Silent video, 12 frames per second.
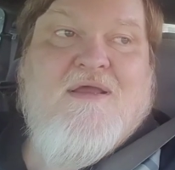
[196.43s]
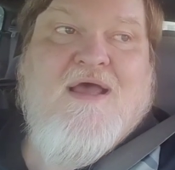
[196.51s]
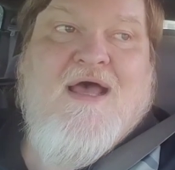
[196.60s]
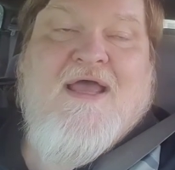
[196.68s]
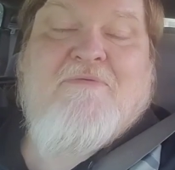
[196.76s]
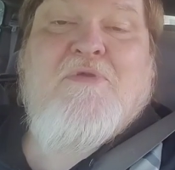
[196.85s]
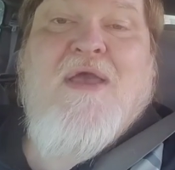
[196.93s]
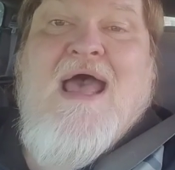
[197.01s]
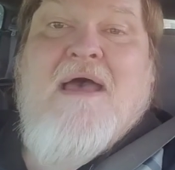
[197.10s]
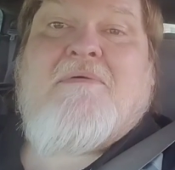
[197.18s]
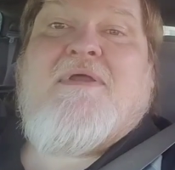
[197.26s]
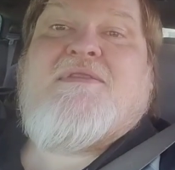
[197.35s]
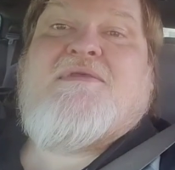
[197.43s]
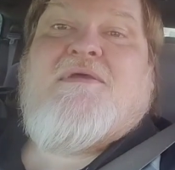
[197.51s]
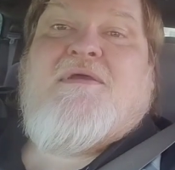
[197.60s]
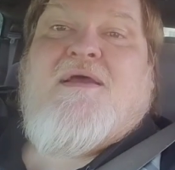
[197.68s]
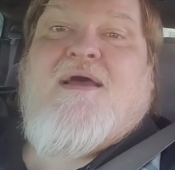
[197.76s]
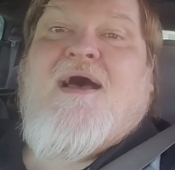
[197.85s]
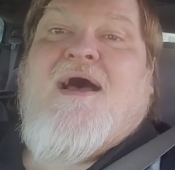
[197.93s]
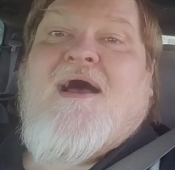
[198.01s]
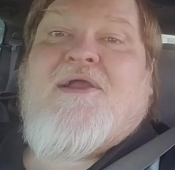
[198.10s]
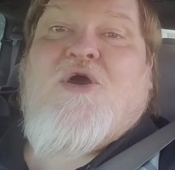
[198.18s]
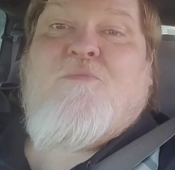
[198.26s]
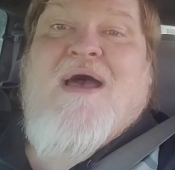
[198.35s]
If you haven't,
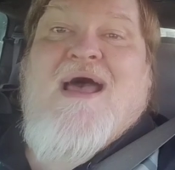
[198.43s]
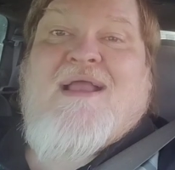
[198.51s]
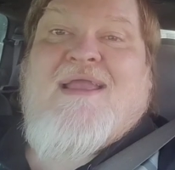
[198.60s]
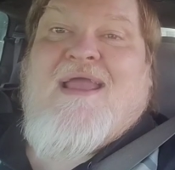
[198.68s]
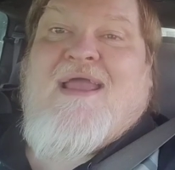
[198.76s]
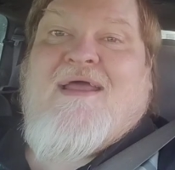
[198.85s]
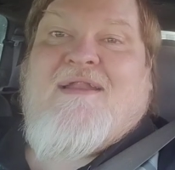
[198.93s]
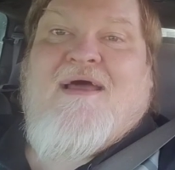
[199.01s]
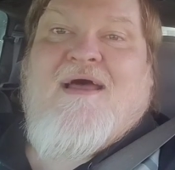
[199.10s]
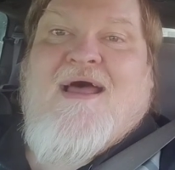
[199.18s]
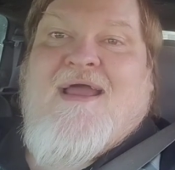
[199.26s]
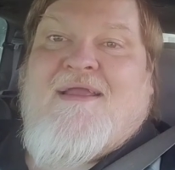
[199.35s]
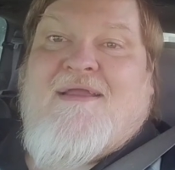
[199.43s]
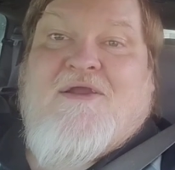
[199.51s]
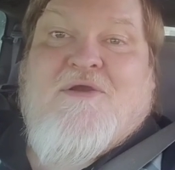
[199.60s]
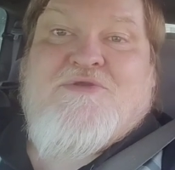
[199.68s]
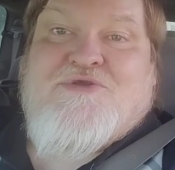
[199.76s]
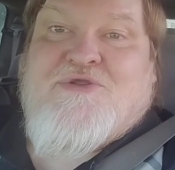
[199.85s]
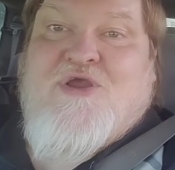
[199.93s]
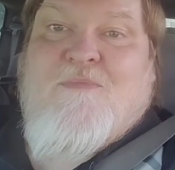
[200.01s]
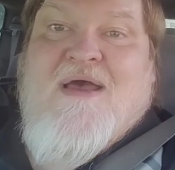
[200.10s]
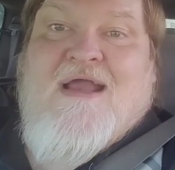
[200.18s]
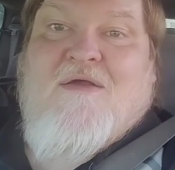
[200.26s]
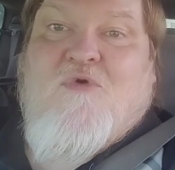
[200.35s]
go back and I encourage you to go
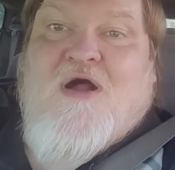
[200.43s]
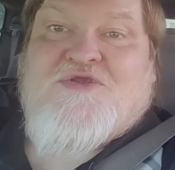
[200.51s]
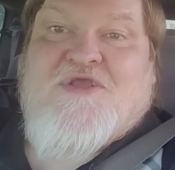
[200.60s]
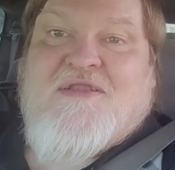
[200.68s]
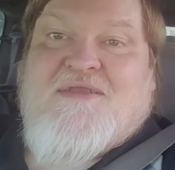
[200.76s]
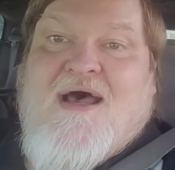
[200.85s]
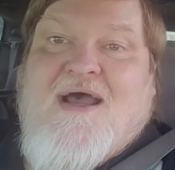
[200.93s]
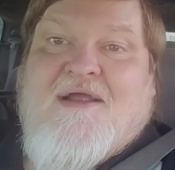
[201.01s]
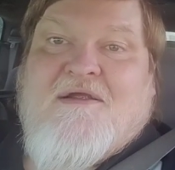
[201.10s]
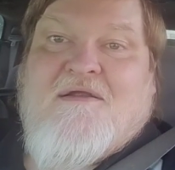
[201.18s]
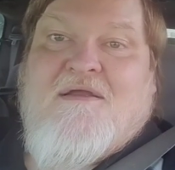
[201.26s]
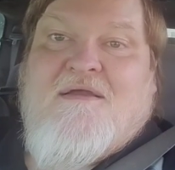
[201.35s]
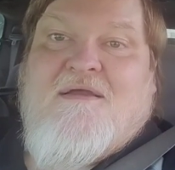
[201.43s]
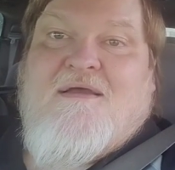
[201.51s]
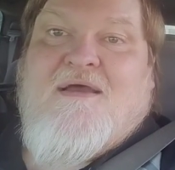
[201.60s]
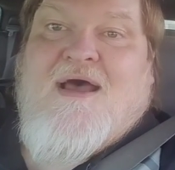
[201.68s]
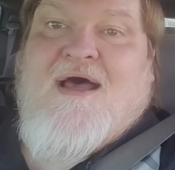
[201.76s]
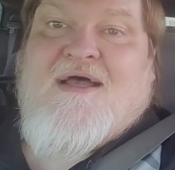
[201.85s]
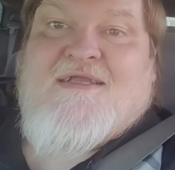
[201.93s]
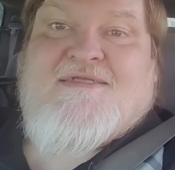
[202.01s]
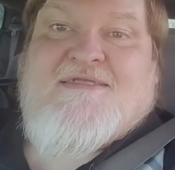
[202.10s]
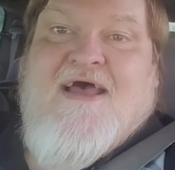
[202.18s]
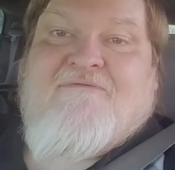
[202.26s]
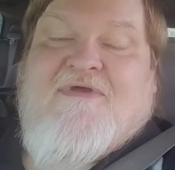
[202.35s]
back and watch the entire
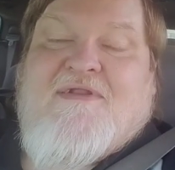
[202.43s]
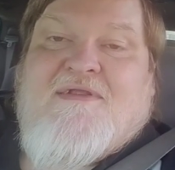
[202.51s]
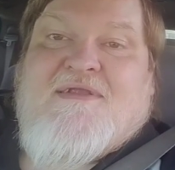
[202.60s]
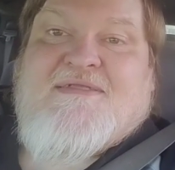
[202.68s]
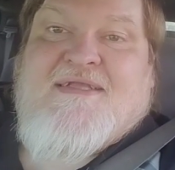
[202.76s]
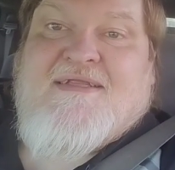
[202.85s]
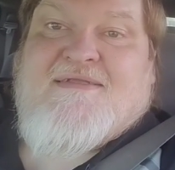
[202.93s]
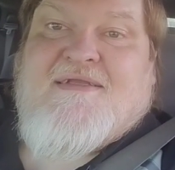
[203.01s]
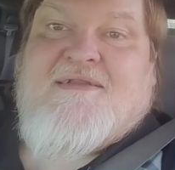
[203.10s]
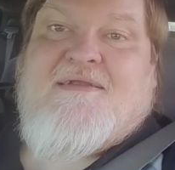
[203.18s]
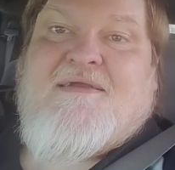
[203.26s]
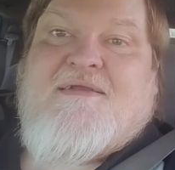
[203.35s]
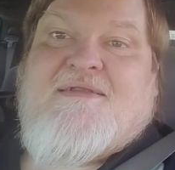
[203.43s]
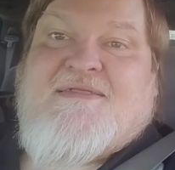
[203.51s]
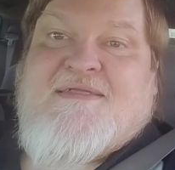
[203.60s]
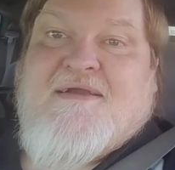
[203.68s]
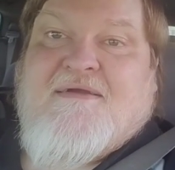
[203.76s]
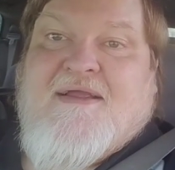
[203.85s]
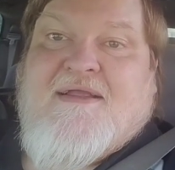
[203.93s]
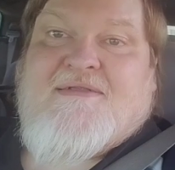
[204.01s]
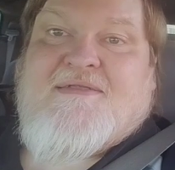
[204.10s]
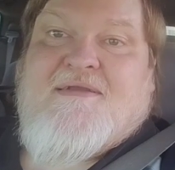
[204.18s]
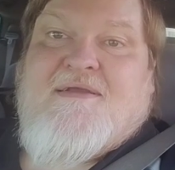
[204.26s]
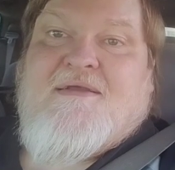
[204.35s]
7-season
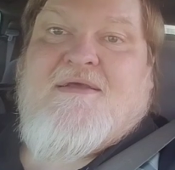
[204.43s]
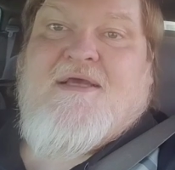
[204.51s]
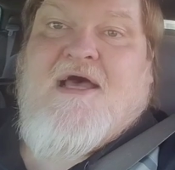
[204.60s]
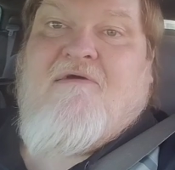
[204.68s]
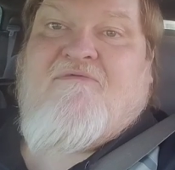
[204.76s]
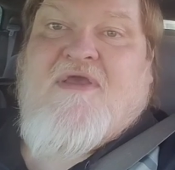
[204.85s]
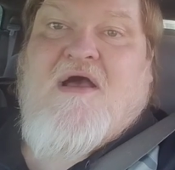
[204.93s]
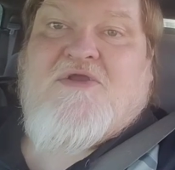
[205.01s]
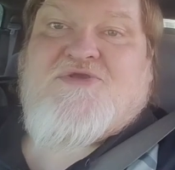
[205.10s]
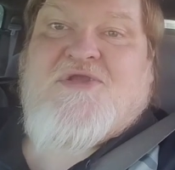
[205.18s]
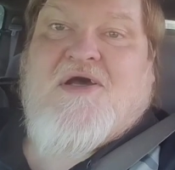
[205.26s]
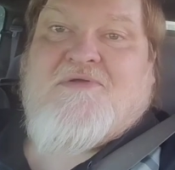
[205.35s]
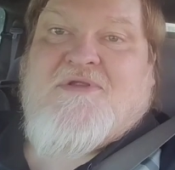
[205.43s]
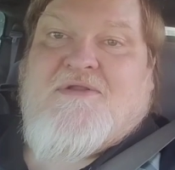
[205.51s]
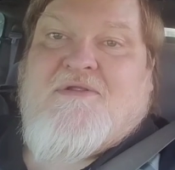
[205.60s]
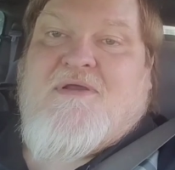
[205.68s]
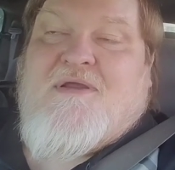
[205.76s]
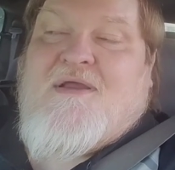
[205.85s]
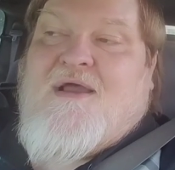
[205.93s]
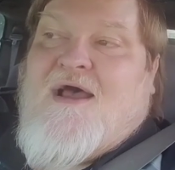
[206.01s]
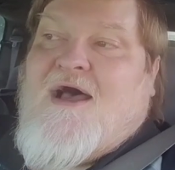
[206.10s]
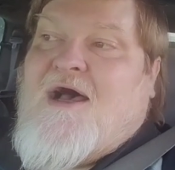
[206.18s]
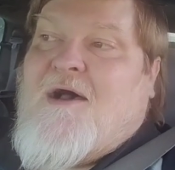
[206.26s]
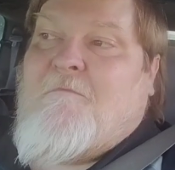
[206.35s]
series of Young
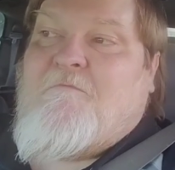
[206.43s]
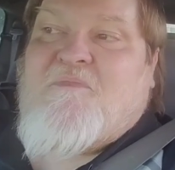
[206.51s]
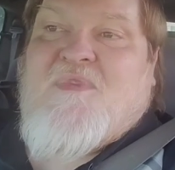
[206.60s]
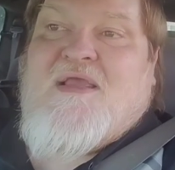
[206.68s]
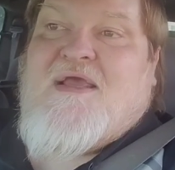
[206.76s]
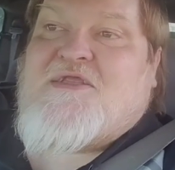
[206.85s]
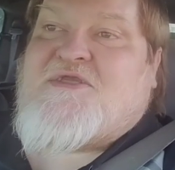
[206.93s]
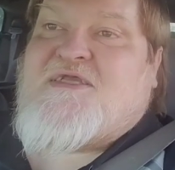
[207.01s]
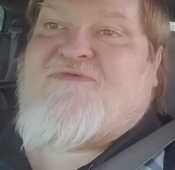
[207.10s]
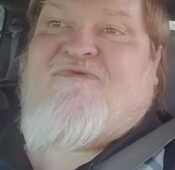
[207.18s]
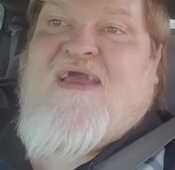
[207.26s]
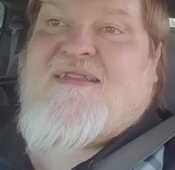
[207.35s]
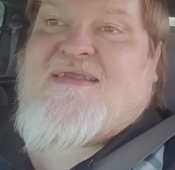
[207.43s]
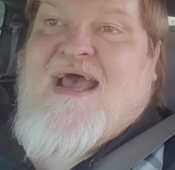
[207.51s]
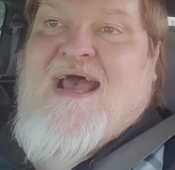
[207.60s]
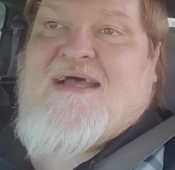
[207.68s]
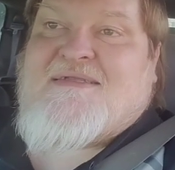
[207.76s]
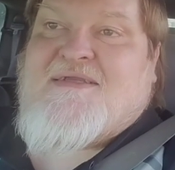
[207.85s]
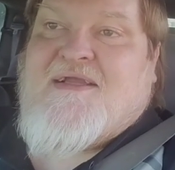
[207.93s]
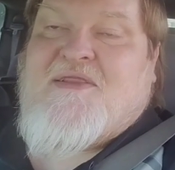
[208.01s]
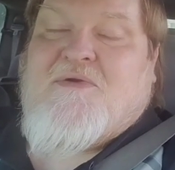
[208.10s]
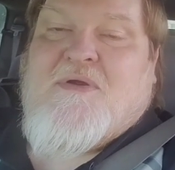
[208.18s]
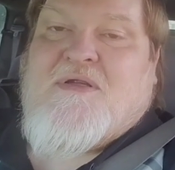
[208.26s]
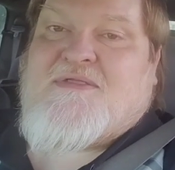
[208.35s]
Sheldon. It's just fantastic.
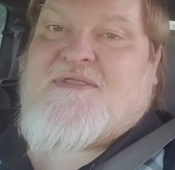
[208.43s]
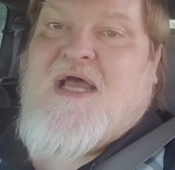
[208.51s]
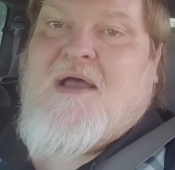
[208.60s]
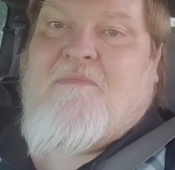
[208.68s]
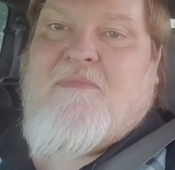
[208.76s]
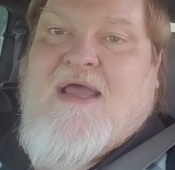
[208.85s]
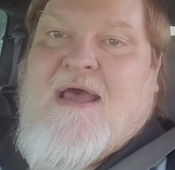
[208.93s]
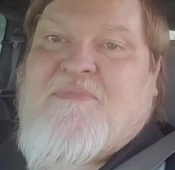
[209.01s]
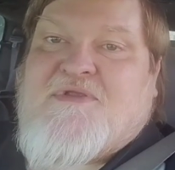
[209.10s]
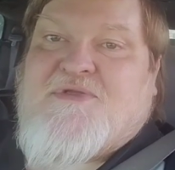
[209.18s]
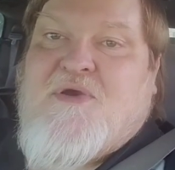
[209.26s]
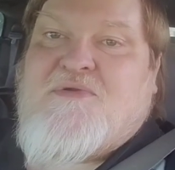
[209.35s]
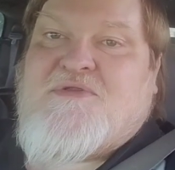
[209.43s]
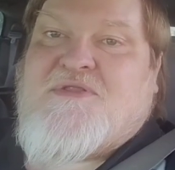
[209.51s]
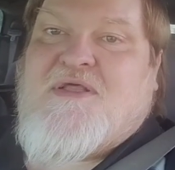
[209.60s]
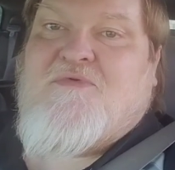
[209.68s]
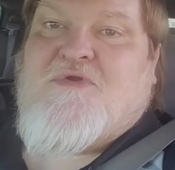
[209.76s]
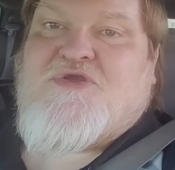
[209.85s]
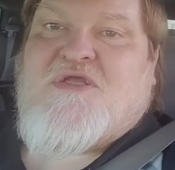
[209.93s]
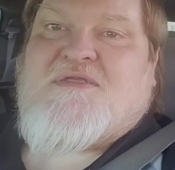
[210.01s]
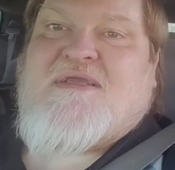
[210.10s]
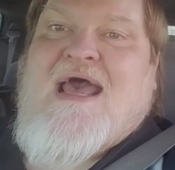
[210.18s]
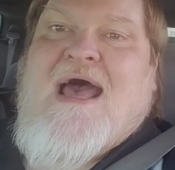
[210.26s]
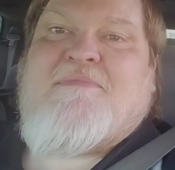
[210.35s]
There were some episodes that were
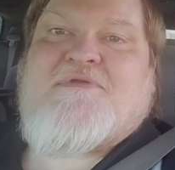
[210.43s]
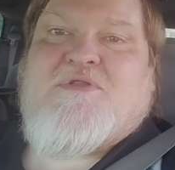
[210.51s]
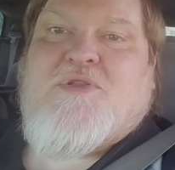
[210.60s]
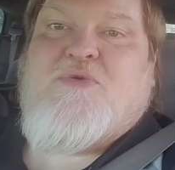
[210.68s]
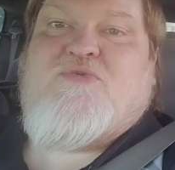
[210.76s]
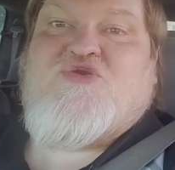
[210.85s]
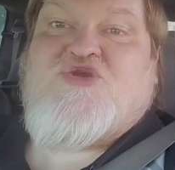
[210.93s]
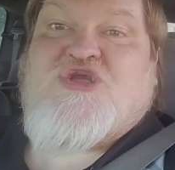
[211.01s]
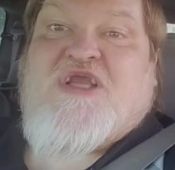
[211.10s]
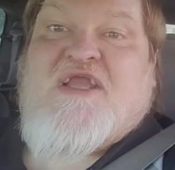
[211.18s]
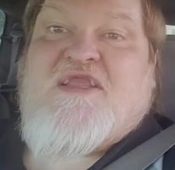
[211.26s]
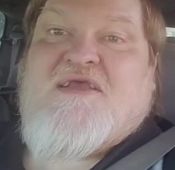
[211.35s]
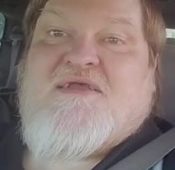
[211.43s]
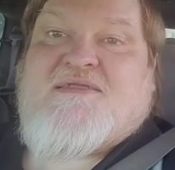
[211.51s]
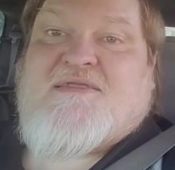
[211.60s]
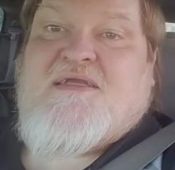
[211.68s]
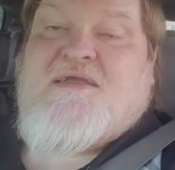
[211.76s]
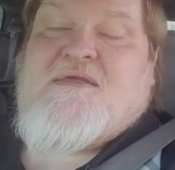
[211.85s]
just absolute genius.